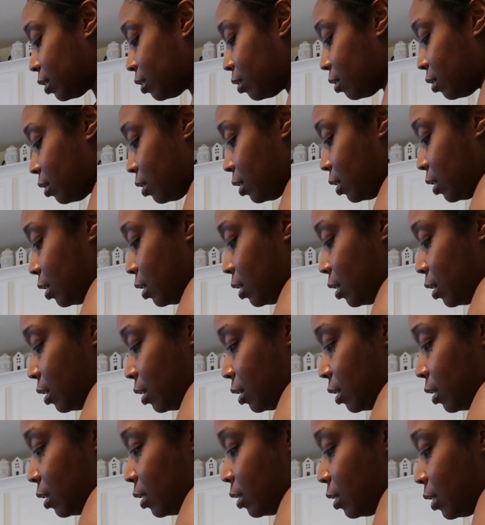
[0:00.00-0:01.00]
a,
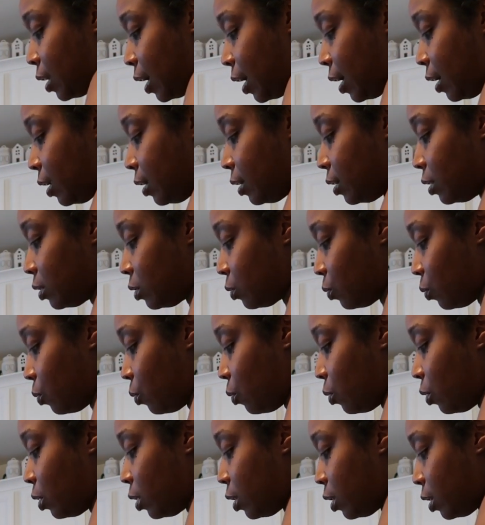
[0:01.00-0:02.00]
that is
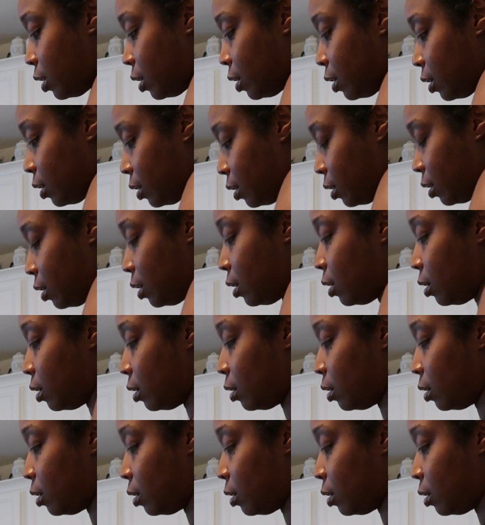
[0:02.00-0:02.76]
one.